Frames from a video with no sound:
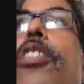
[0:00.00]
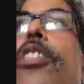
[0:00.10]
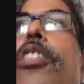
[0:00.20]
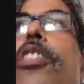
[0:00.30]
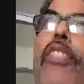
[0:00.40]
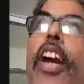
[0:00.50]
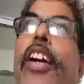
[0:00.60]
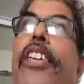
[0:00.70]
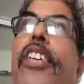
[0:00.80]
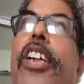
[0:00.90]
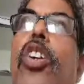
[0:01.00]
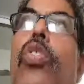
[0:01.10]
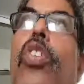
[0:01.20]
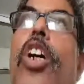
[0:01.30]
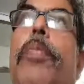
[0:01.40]
and ending
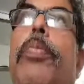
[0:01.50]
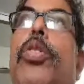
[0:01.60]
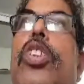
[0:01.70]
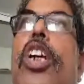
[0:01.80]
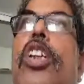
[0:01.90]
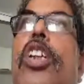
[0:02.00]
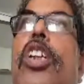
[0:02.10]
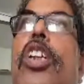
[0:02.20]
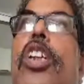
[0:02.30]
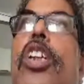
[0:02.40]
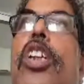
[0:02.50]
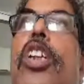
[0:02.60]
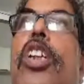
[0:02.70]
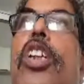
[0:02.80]
to our post-education system,